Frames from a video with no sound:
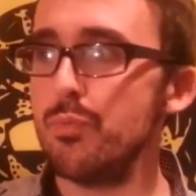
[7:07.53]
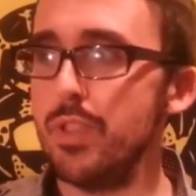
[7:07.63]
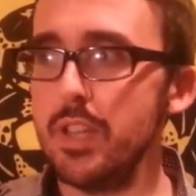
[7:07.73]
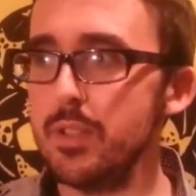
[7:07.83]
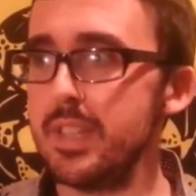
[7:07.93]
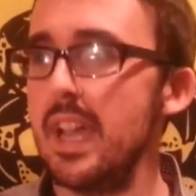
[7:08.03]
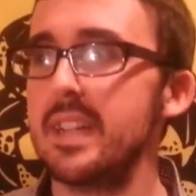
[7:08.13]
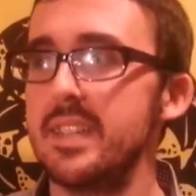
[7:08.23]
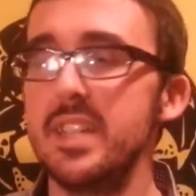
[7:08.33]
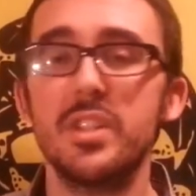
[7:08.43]
they use
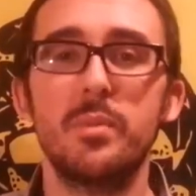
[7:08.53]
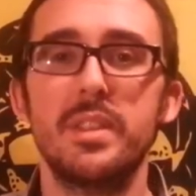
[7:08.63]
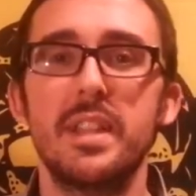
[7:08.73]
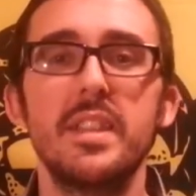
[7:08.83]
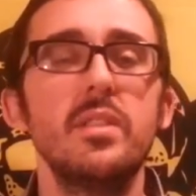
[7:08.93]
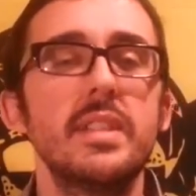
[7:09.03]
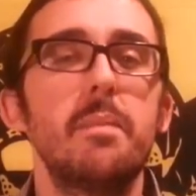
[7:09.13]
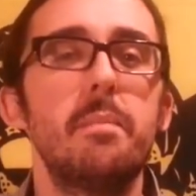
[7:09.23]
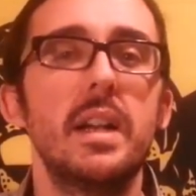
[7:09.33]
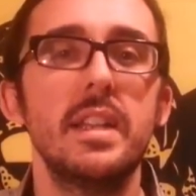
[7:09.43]
taxation and whatnot. They use
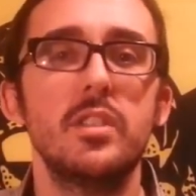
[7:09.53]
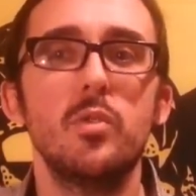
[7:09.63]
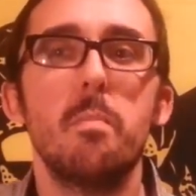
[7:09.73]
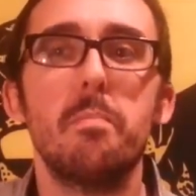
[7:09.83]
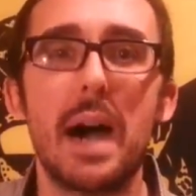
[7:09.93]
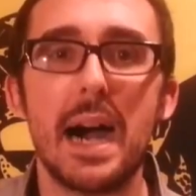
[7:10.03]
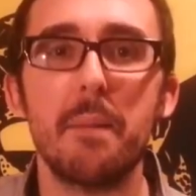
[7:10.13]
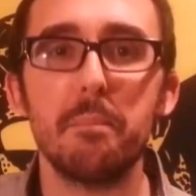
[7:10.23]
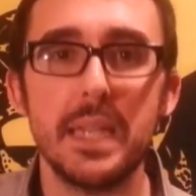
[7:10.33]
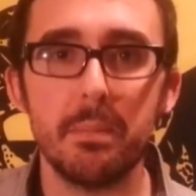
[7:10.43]
that money to
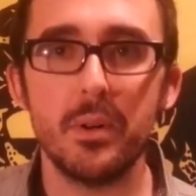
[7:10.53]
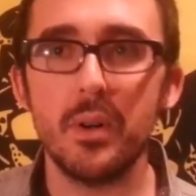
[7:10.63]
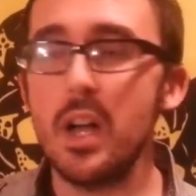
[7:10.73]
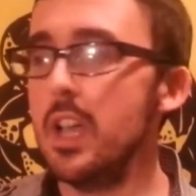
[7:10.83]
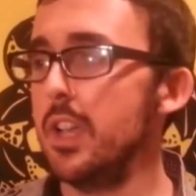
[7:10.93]
bomb people.